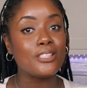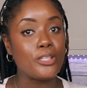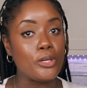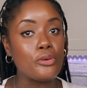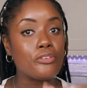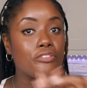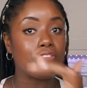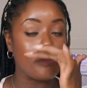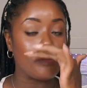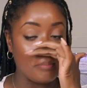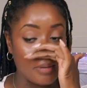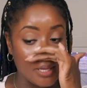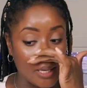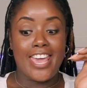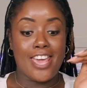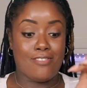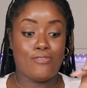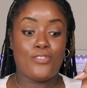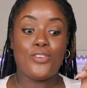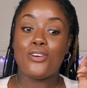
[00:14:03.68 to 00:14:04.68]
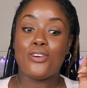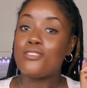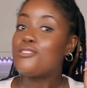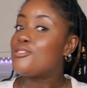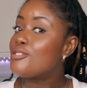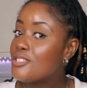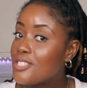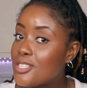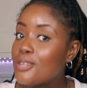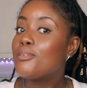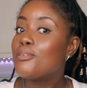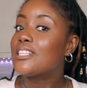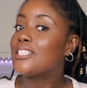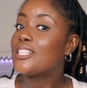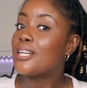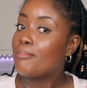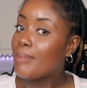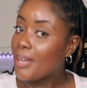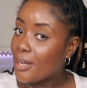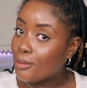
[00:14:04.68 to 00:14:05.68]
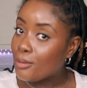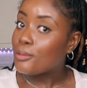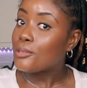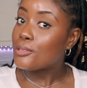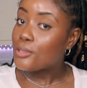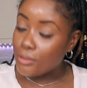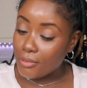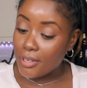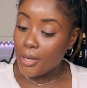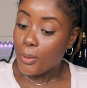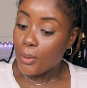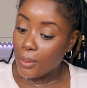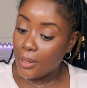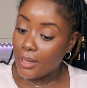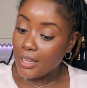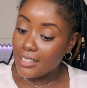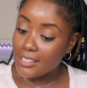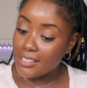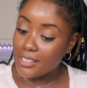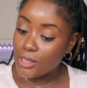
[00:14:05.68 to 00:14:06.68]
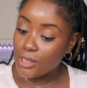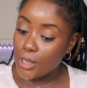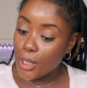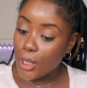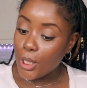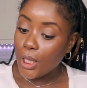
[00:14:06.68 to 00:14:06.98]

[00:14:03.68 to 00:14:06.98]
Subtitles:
new for me. If you're used to watching my grocery hauls,